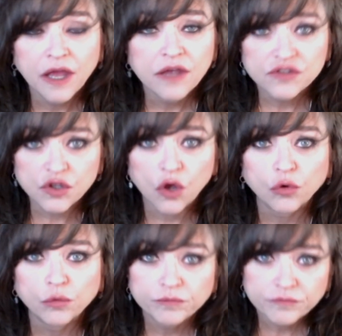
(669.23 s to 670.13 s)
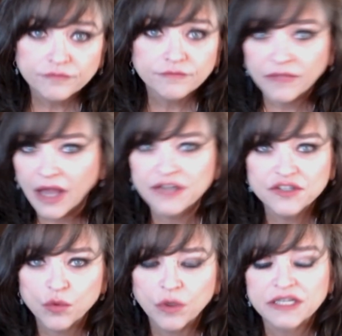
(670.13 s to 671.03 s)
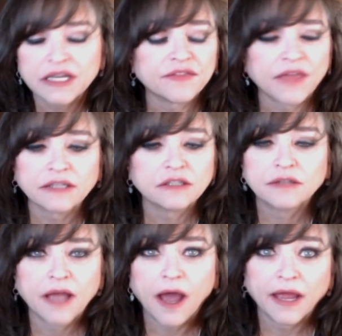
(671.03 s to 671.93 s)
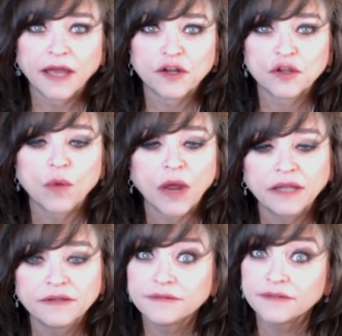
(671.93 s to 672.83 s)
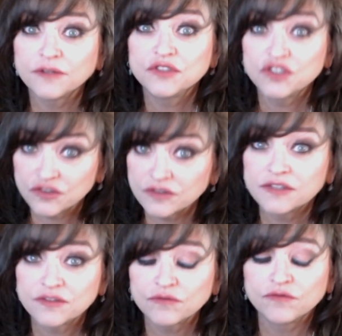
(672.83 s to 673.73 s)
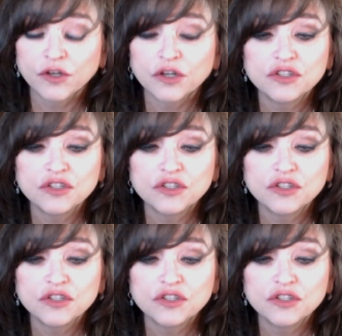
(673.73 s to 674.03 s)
So I just wanted to get that little guy out of the way. It was just very